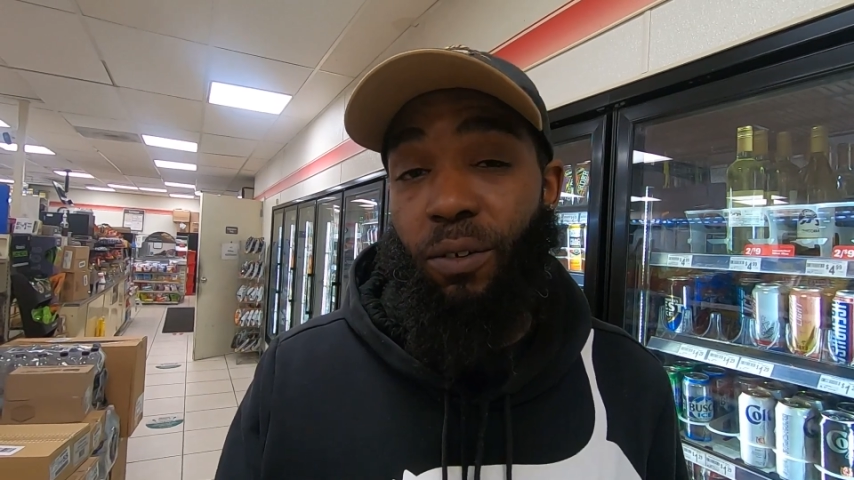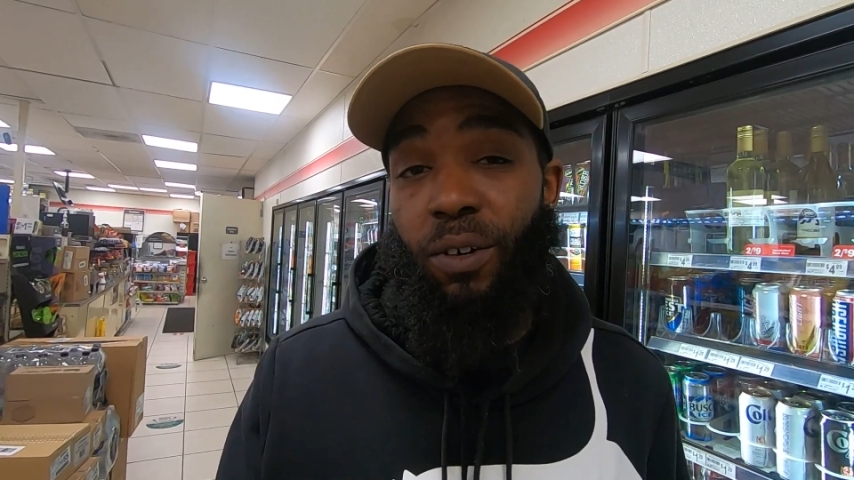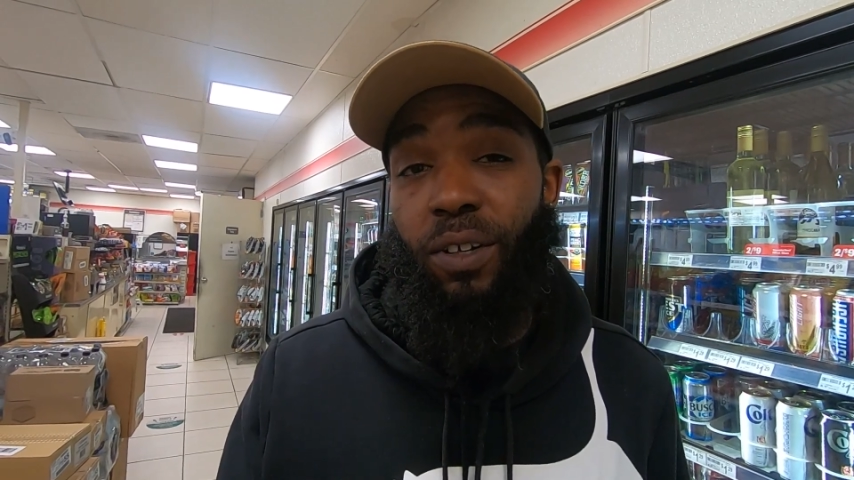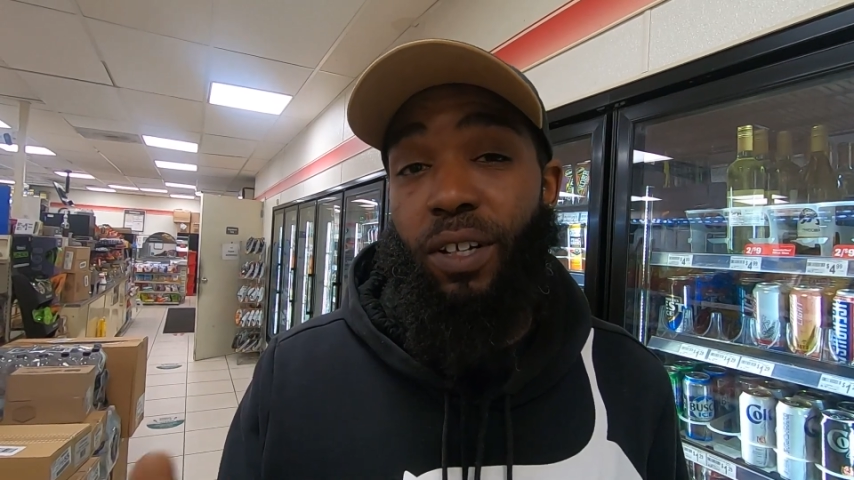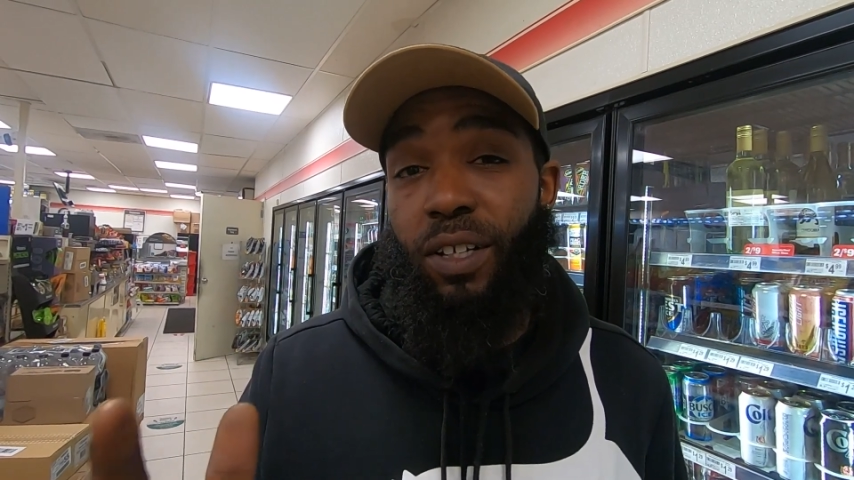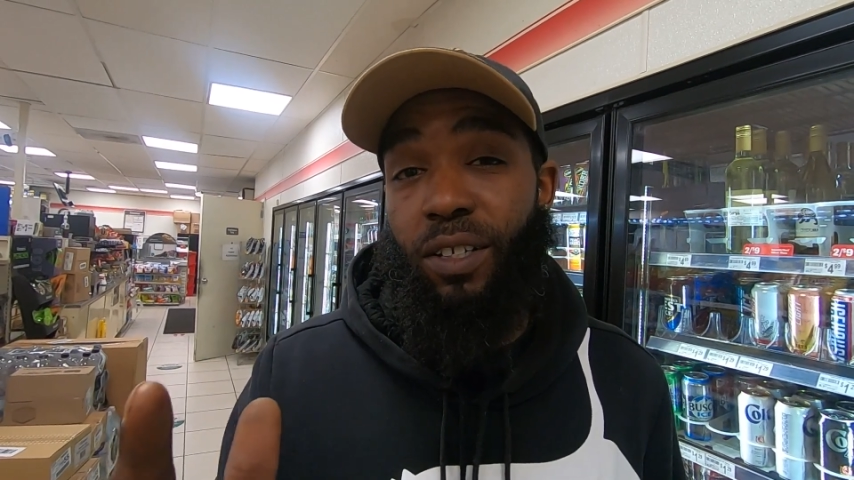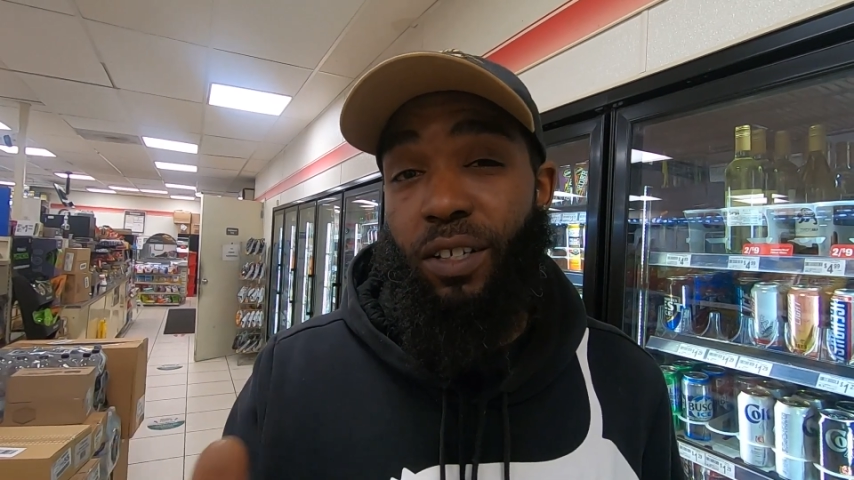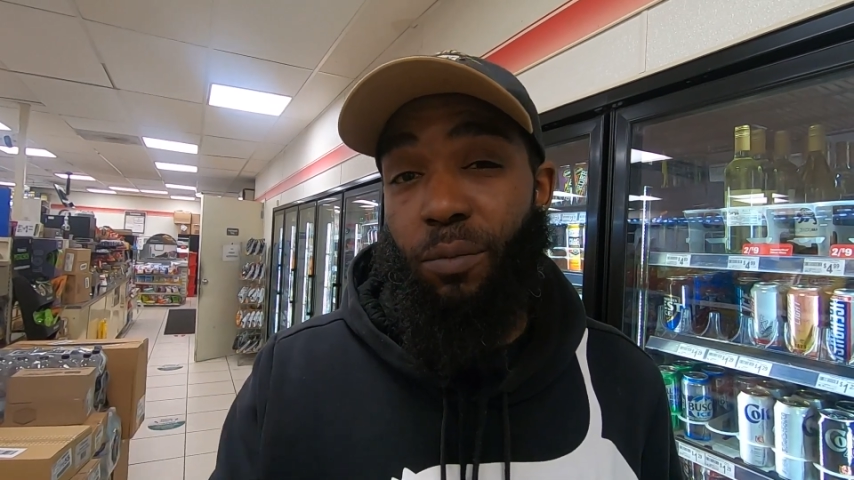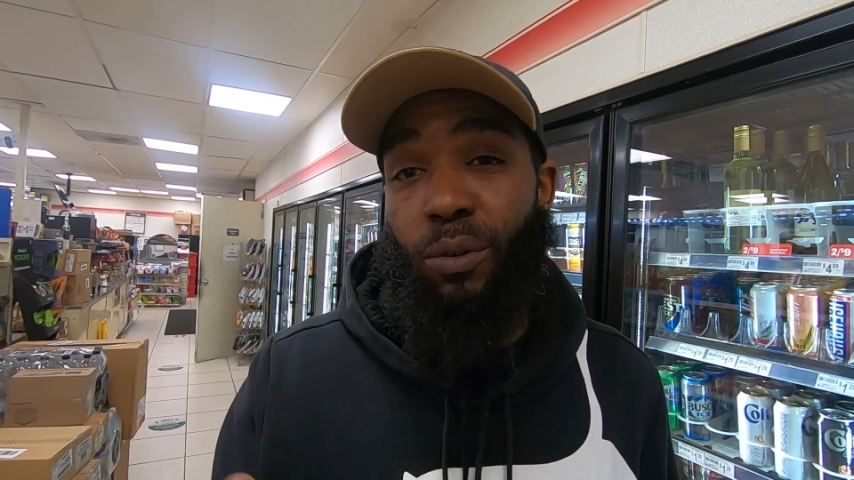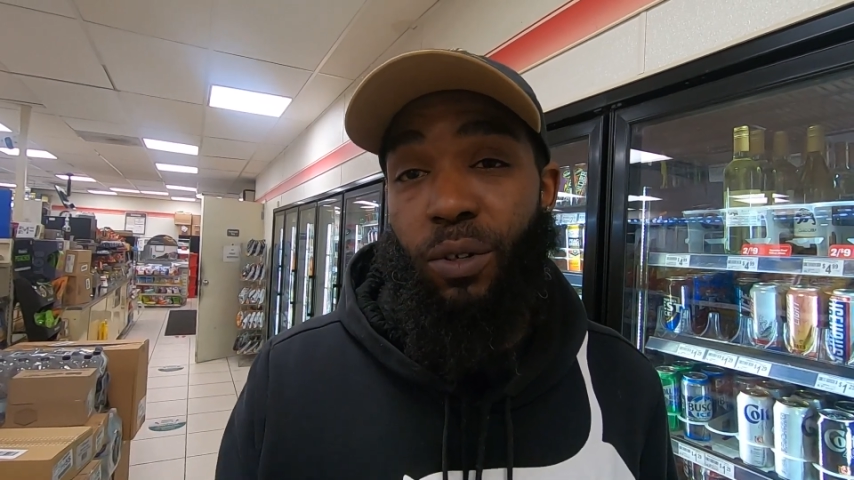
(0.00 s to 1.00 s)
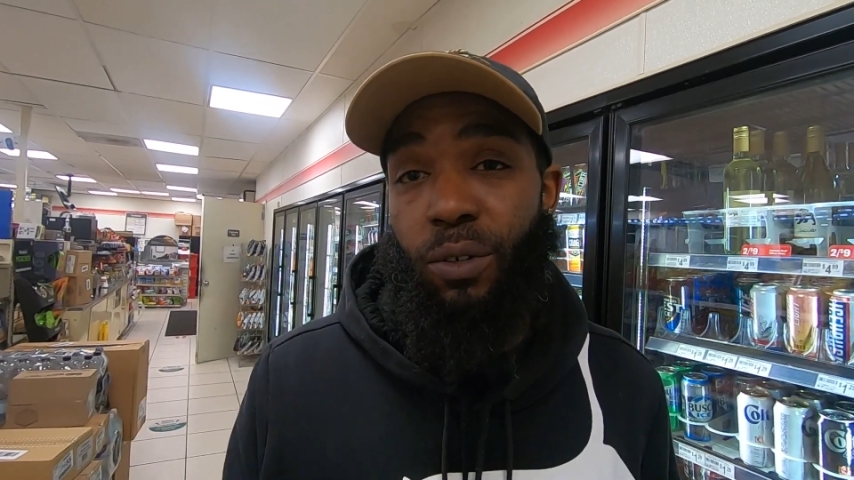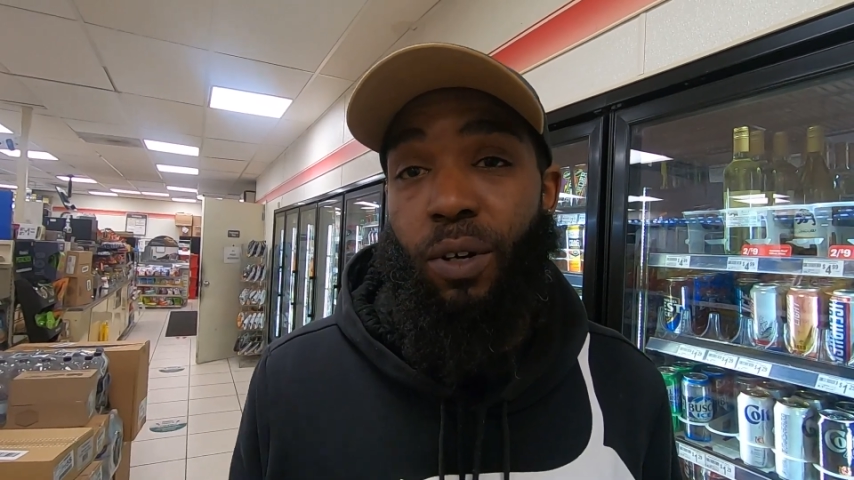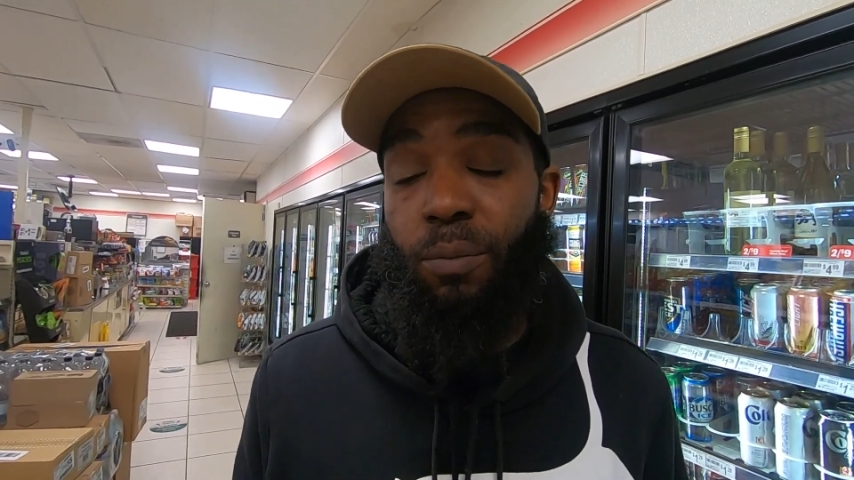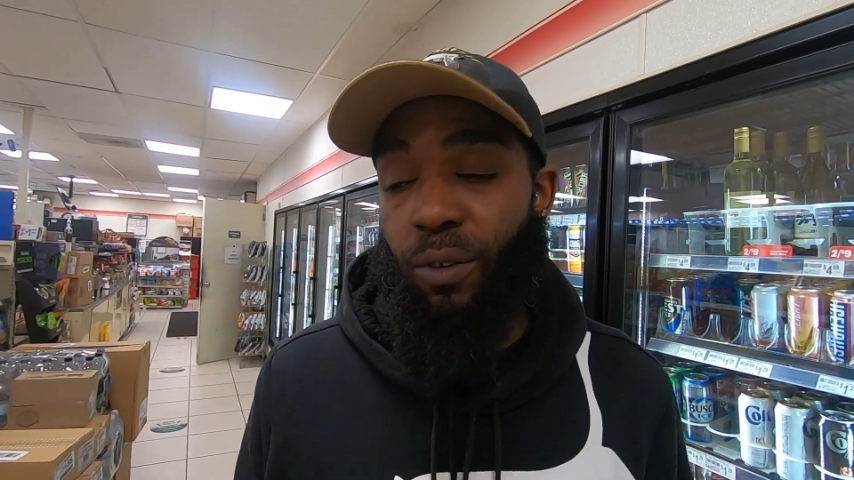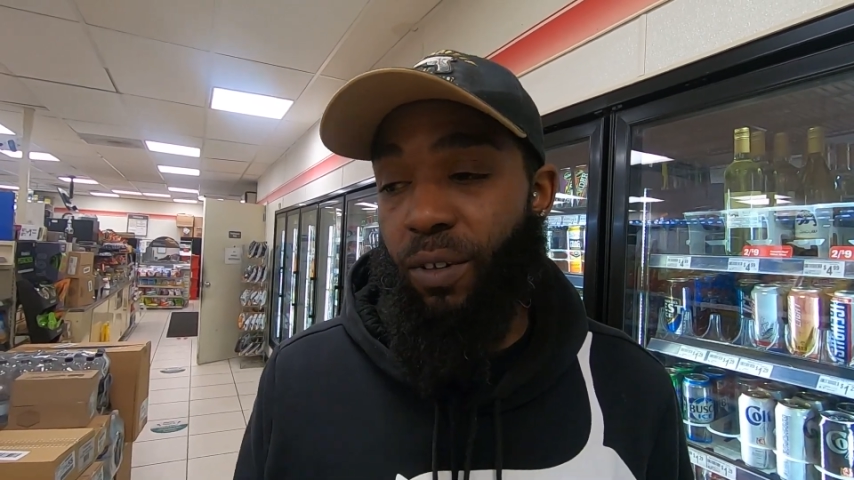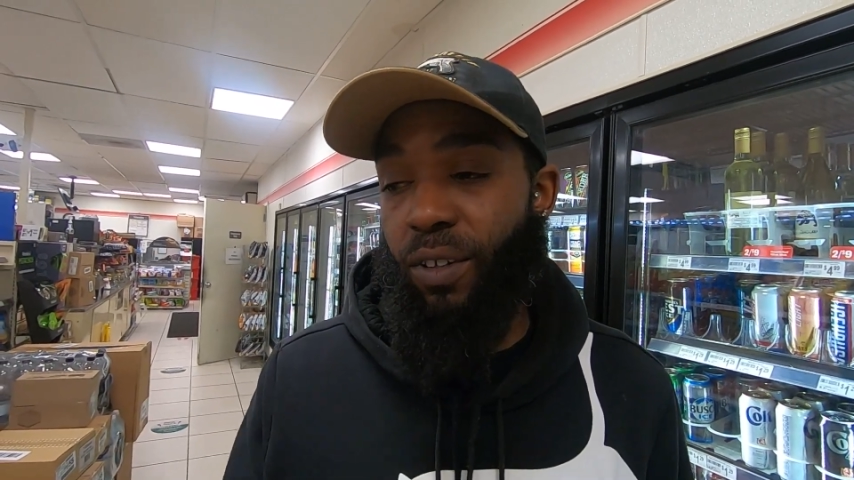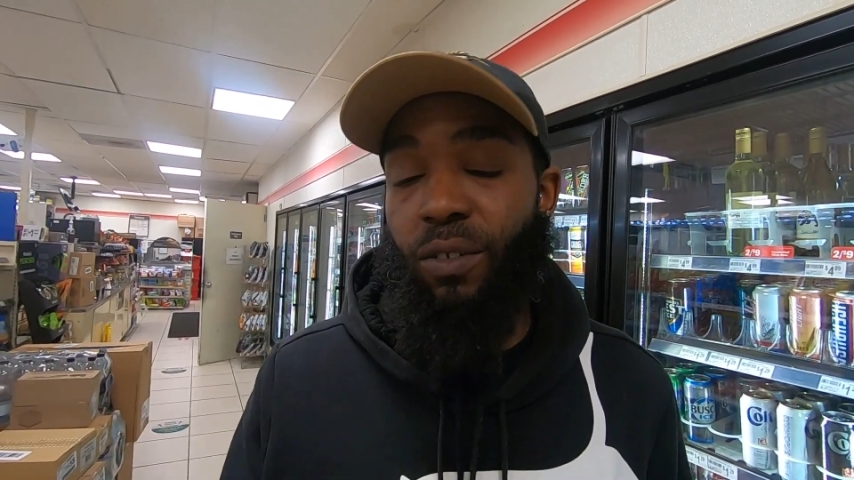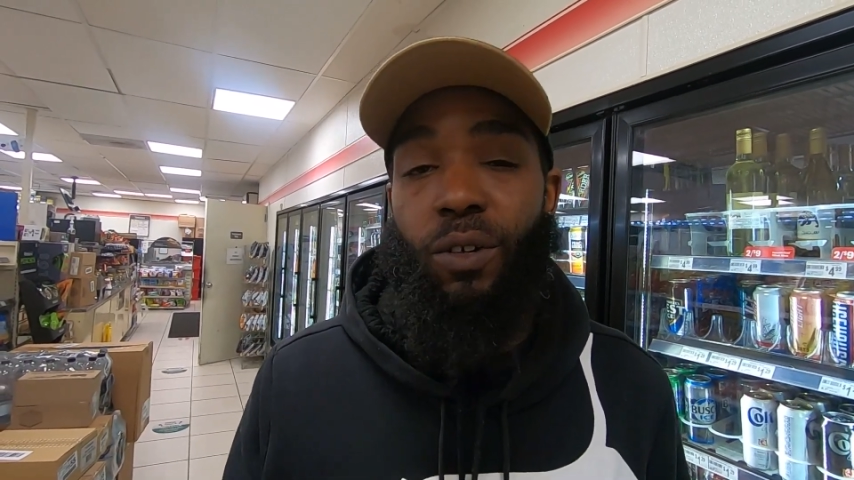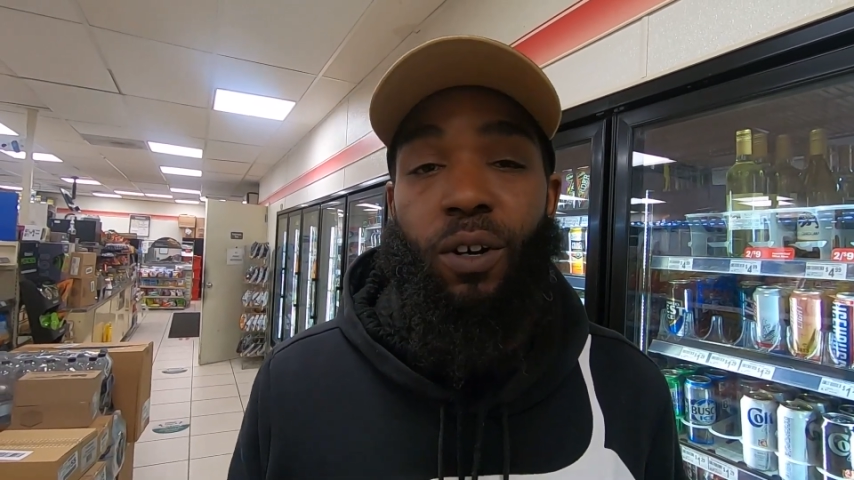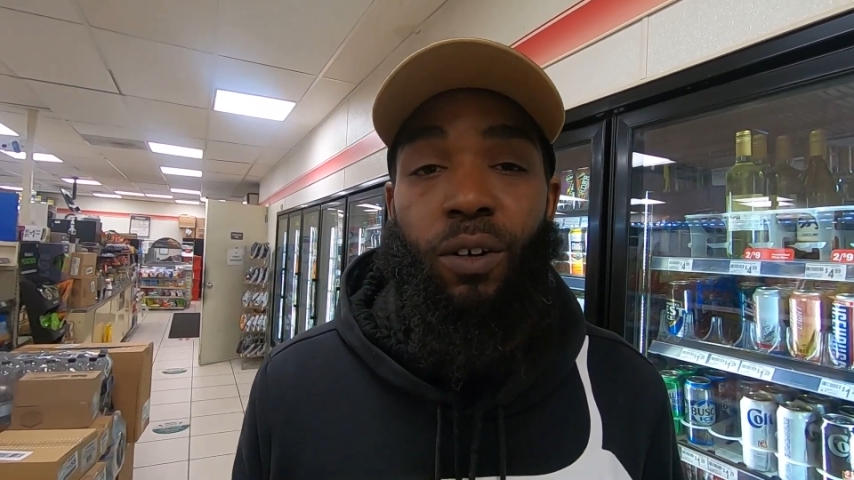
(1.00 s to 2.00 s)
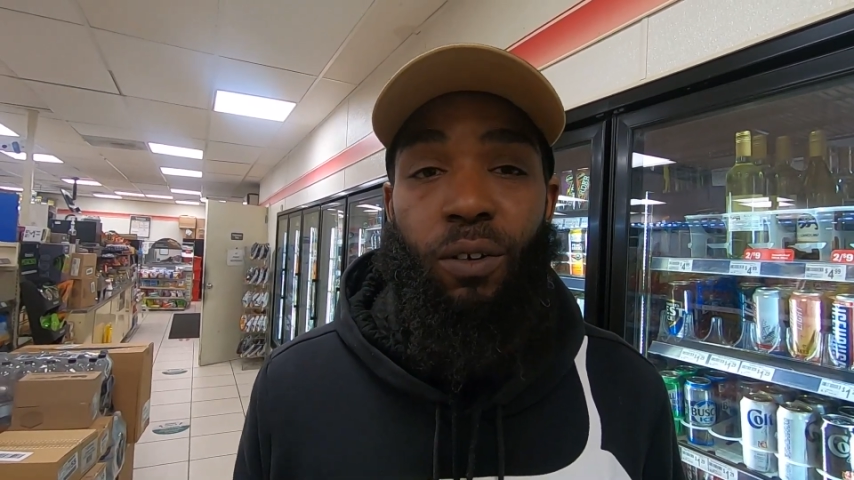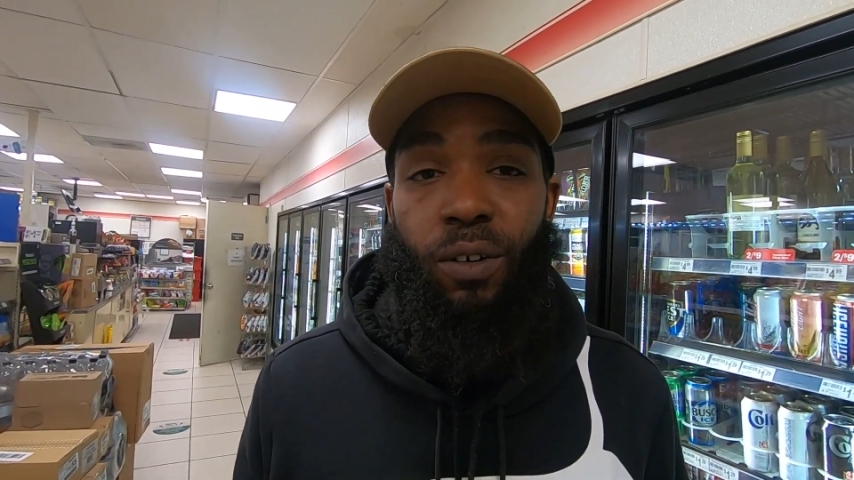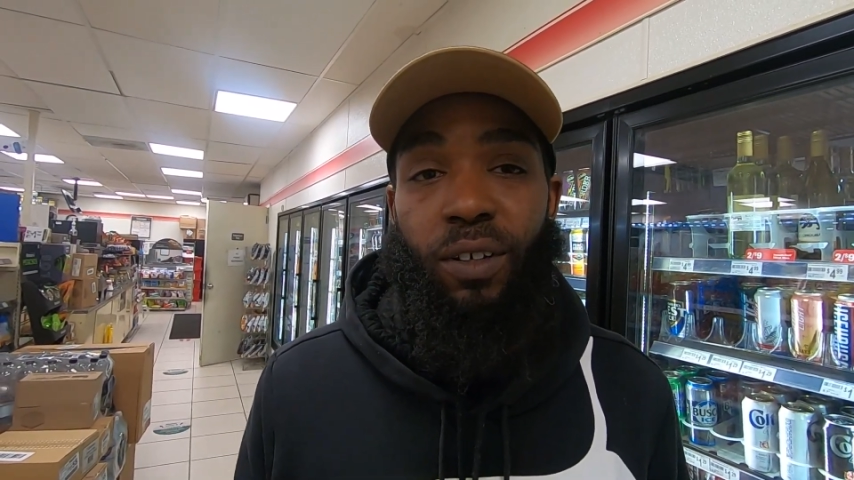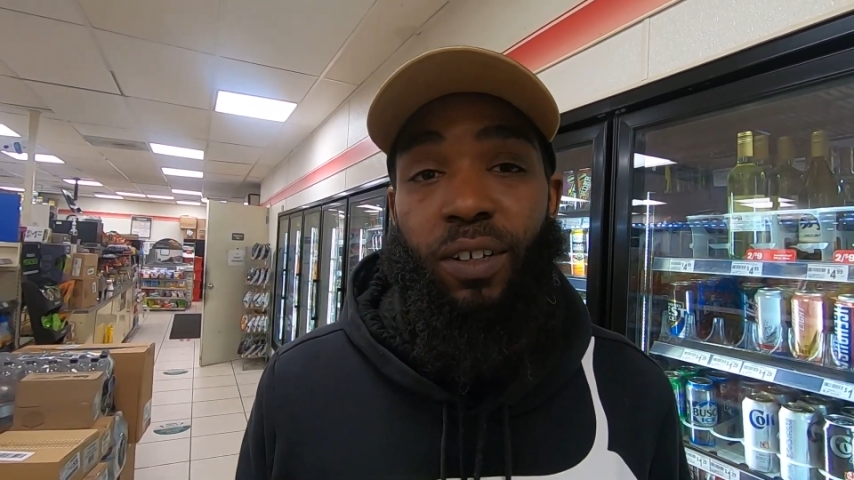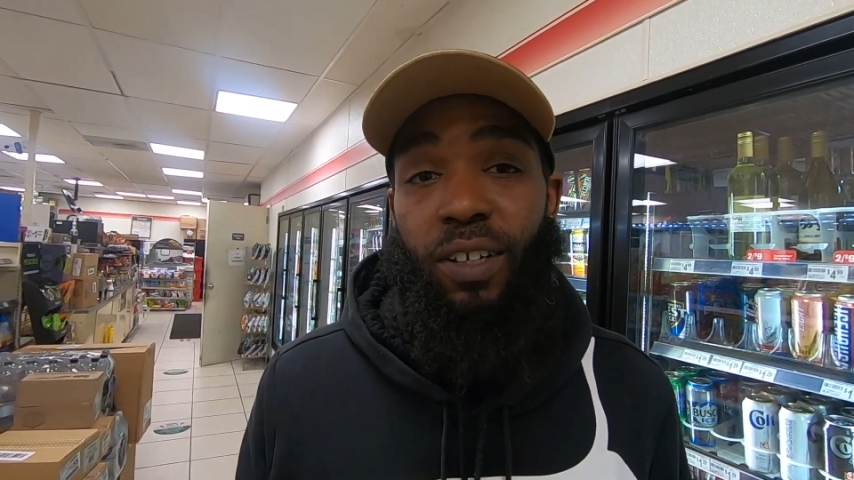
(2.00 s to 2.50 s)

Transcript: on to pull you up or call on?